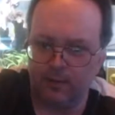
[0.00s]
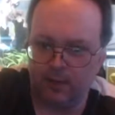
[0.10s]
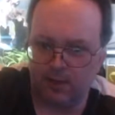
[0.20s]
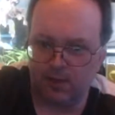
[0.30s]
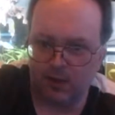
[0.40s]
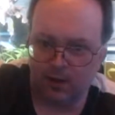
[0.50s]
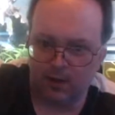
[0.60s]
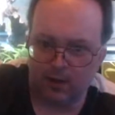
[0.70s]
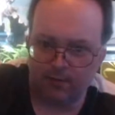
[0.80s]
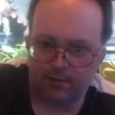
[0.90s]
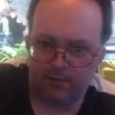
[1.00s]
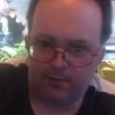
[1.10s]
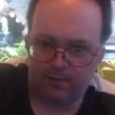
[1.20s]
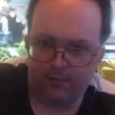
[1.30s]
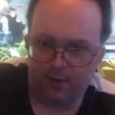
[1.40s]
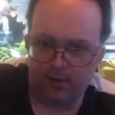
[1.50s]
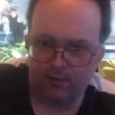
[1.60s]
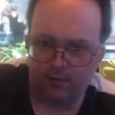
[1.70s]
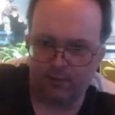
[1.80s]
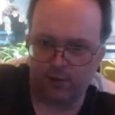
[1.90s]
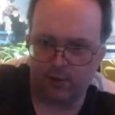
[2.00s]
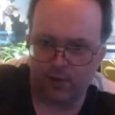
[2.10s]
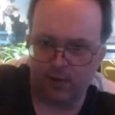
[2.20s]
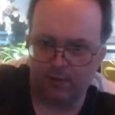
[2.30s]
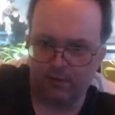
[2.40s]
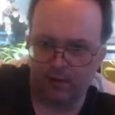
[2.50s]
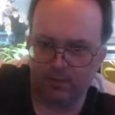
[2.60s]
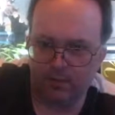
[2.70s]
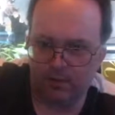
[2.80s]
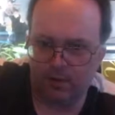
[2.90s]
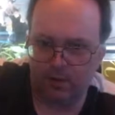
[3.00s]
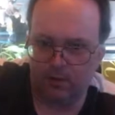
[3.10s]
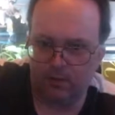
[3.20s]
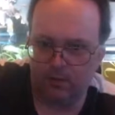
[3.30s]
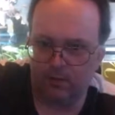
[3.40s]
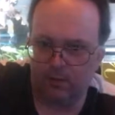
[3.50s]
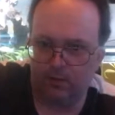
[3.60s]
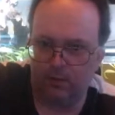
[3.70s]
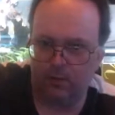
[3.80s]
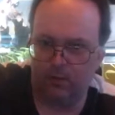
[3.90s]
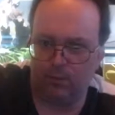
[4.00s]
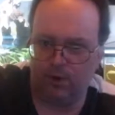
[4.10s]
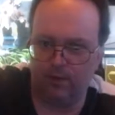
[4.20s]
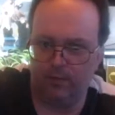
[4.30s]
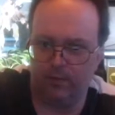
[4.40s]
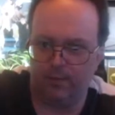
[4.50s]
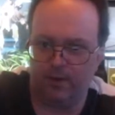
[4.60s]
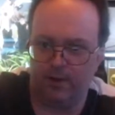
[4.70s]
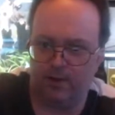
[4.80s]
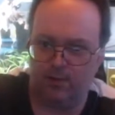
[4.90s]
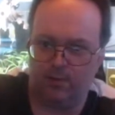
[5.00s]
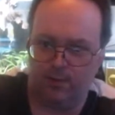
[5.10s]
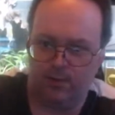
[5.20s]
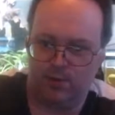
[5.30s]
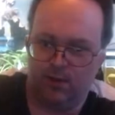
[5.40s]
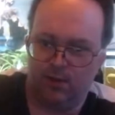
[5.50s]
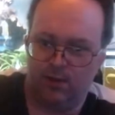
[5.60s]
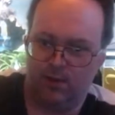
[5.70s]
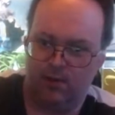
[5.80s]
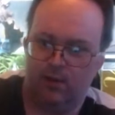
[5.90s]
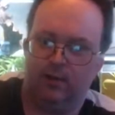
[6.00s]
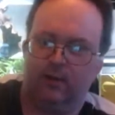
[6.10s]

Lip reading: A tank leak in 55, all fish saved. Now, all in one with plenty of water changes.